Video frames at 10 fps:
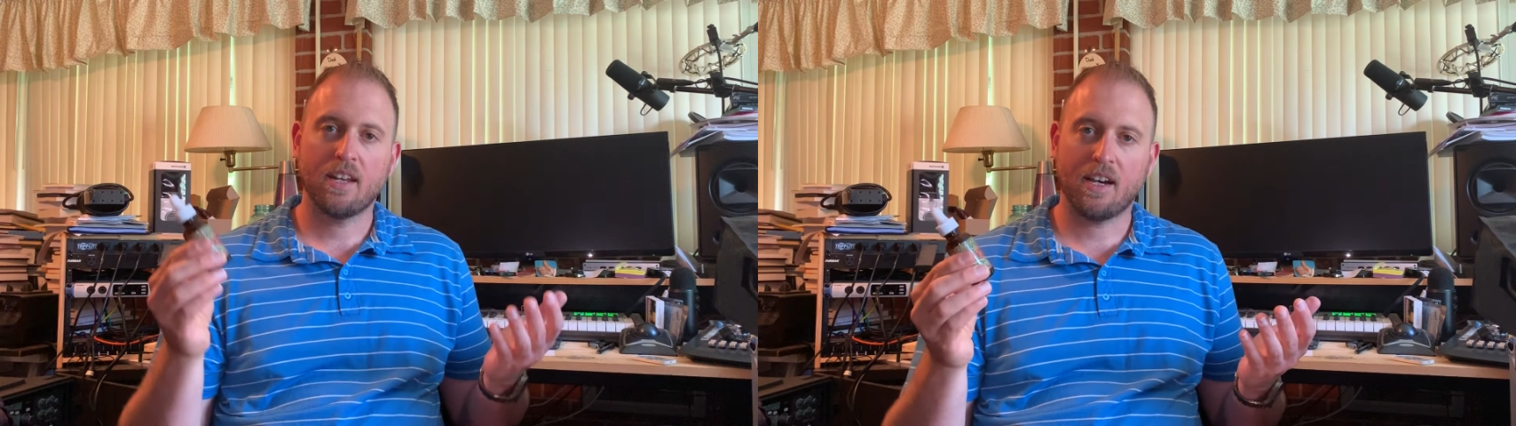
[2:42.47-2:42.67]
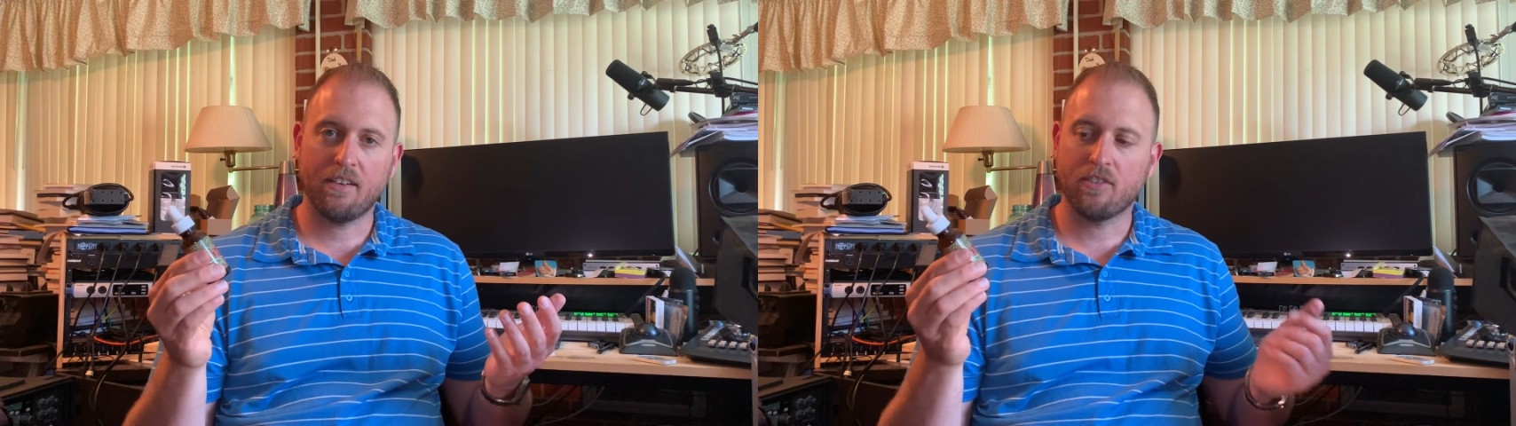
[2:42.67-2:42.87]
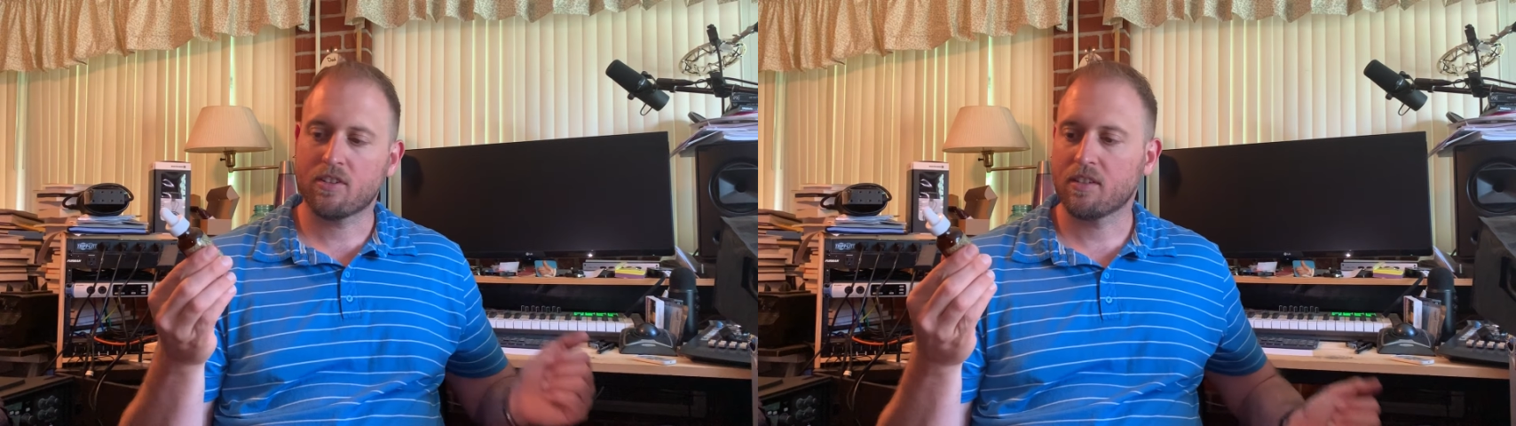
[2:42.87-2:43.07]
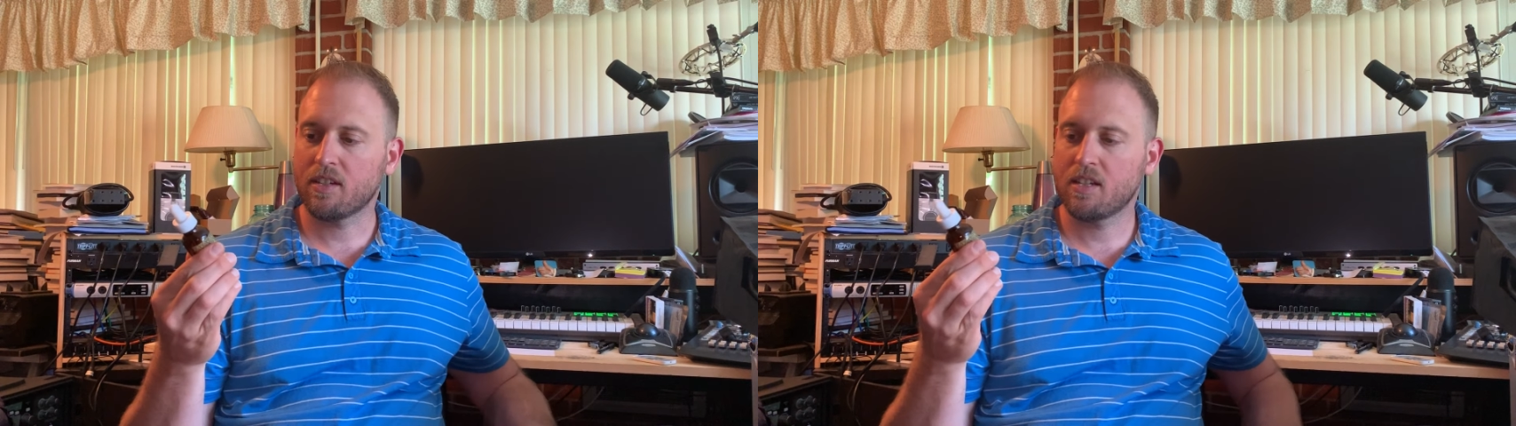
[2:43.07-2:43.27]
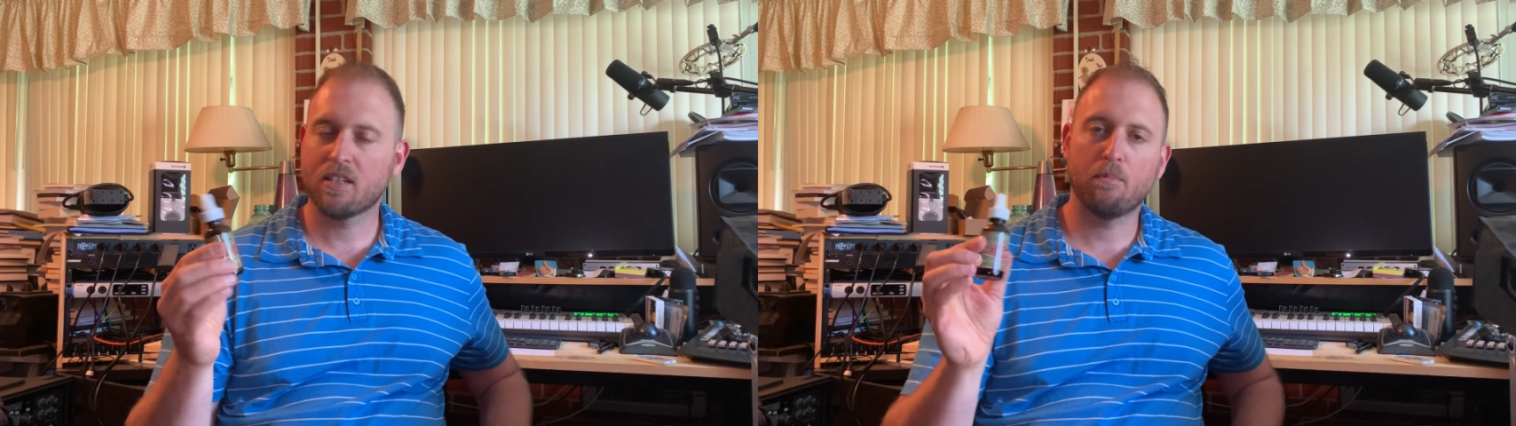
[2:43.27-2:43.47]

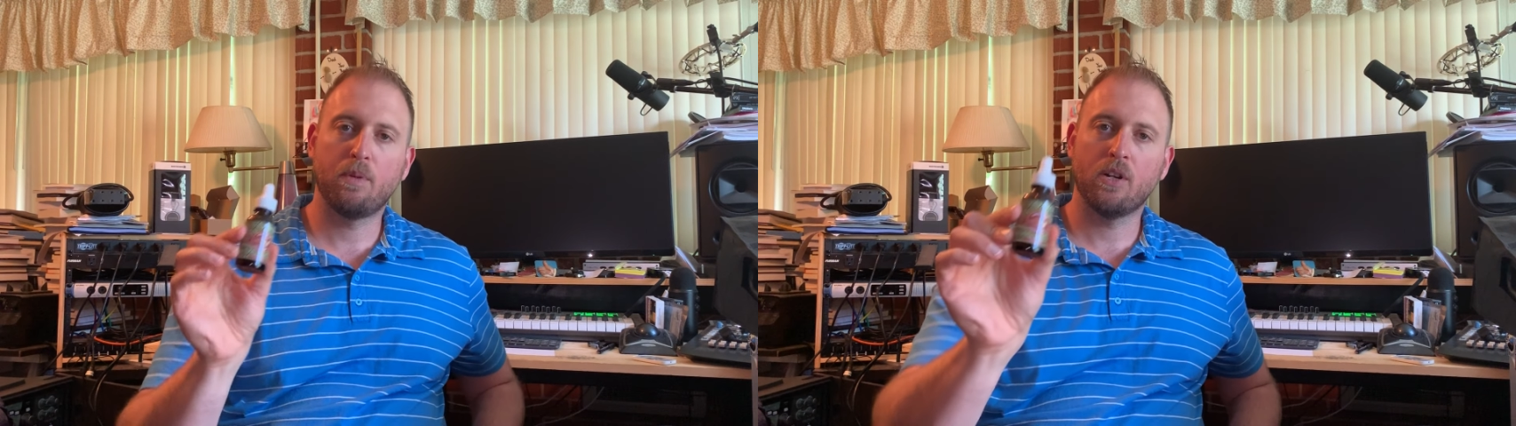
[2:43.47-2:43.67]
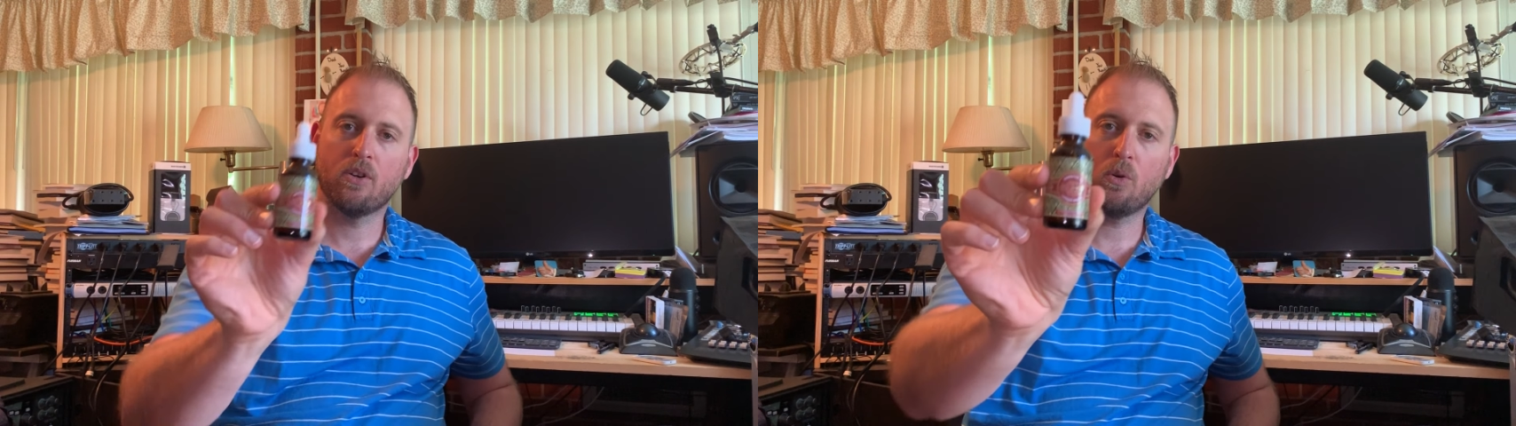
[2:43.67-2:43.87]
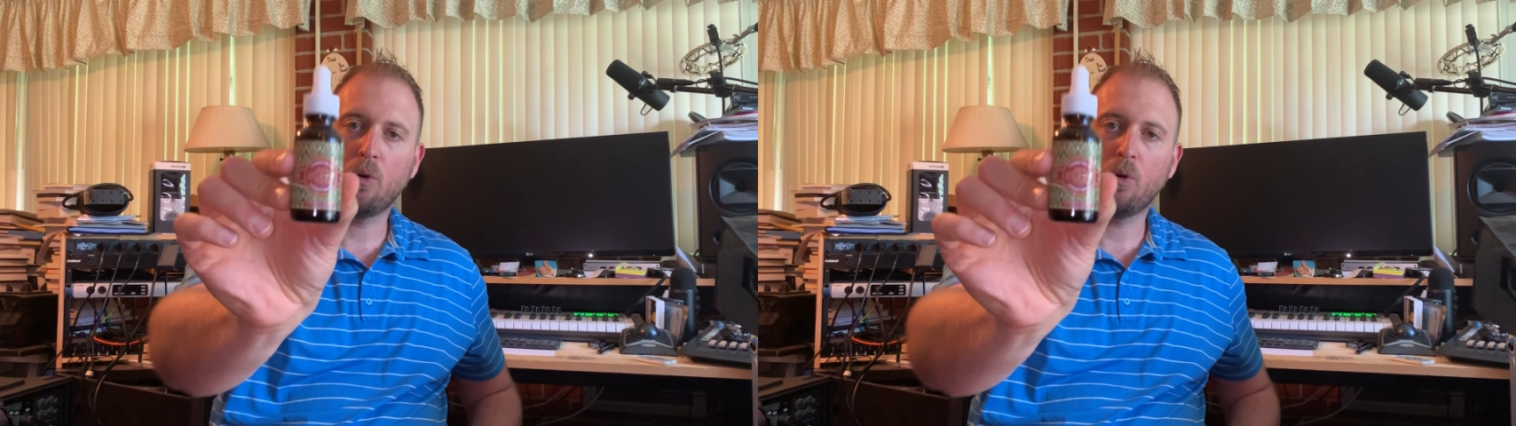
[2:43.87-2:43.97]
obviously, is the beard